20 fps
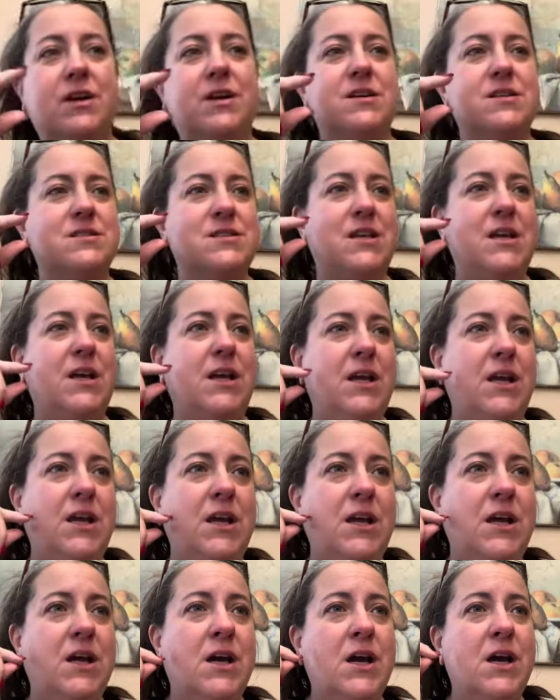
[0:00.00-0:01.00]
is
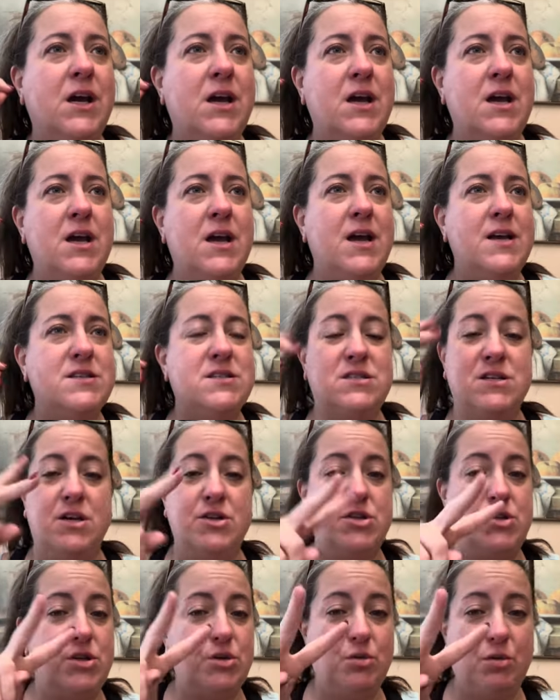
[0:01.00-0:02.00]
he has done
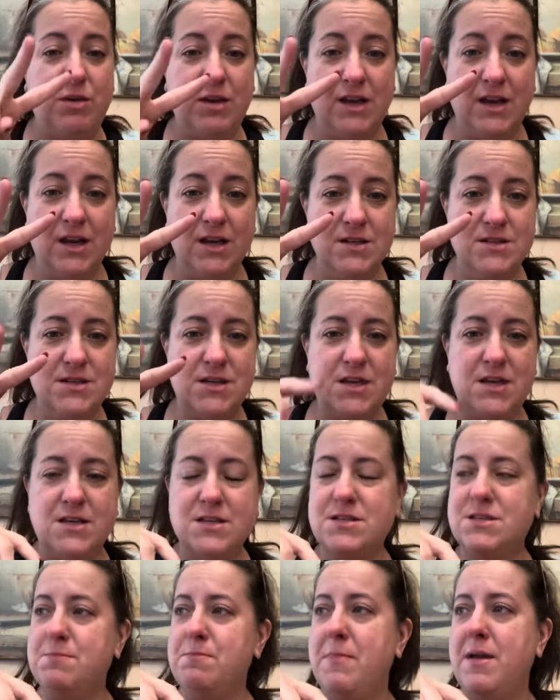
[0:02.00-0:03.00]
two things.
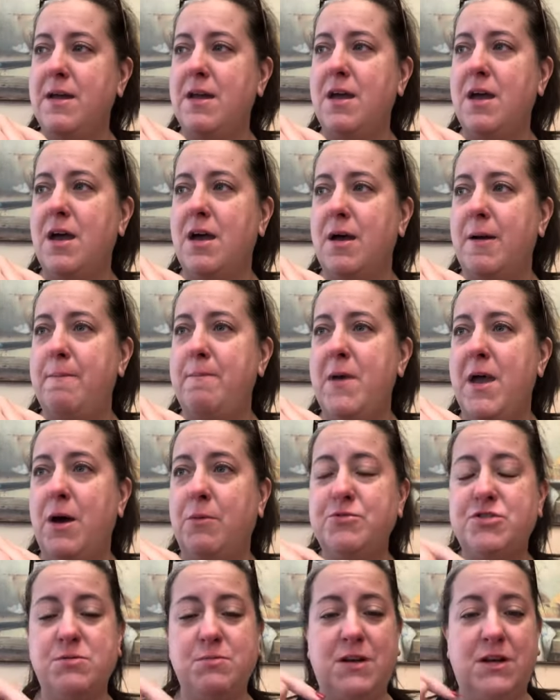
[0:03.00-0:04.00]
He's uh,
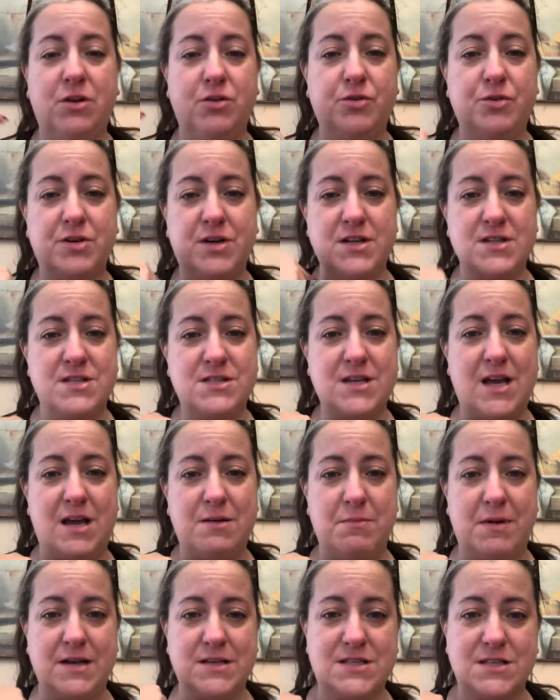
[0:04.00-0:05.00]
helped me to look inside
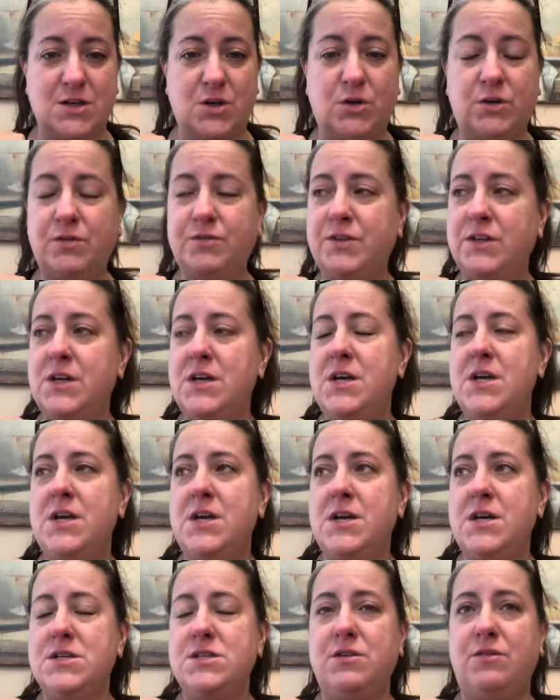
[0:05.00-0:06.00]
myself
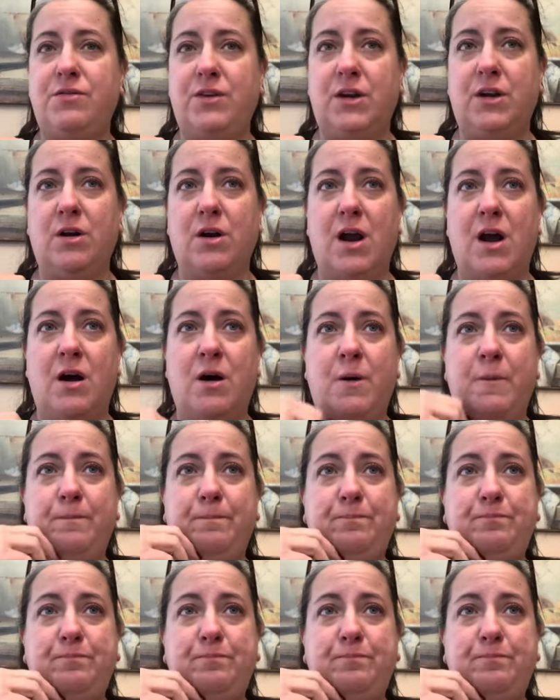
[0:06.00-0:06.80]
to figure out